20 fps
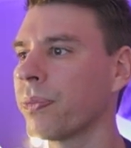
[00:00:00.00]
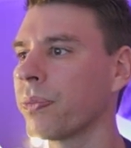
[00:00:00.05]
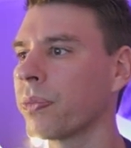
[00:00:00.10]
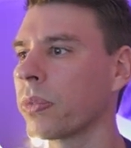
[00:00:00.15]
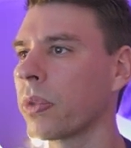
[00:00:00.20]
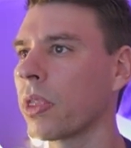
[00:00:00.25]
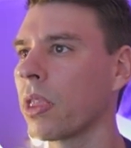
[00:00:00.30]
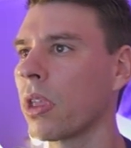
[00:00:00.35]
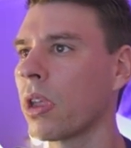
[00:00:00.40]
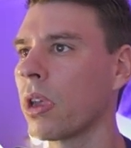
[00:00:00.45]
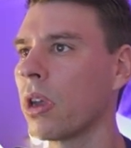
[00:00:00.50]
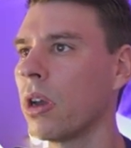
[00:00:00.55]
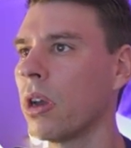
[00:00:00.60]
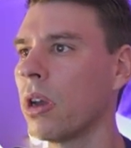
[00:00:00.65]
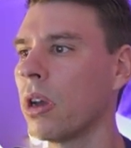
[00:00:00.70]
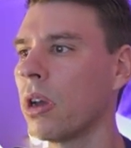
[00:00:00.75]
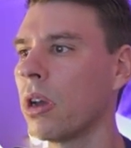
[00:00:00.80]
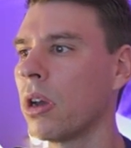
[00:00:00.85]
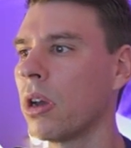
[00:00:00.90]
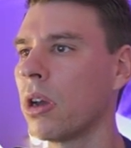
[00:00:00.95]

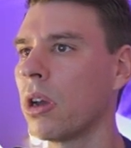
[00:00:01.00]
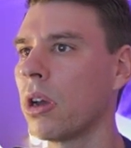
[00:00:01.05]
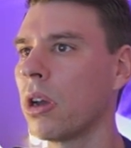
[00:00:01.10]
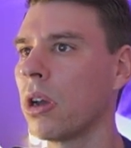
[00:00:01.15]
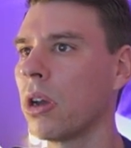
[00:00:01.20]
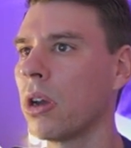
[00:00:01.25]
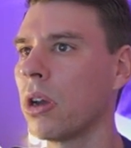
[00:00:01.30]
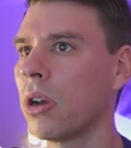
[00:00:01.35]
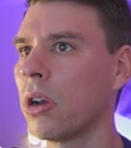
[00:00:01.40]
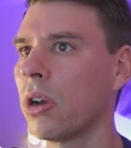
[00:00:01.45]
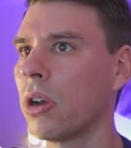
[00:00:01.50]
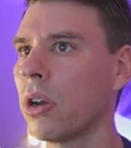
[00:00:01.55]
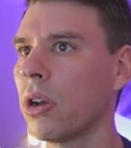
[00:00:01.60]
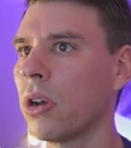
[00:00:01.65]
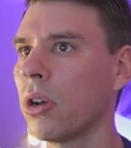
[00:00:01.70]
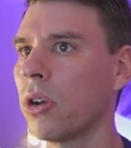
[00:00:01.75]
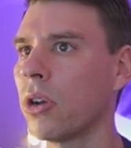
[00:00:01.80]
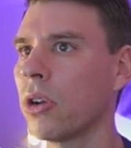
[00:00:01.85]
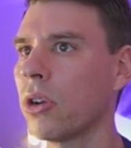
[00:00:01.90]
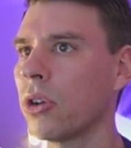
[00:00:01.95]

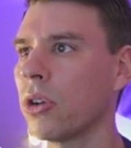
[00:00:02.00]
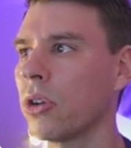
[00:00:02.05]
No one is speaking in this clip.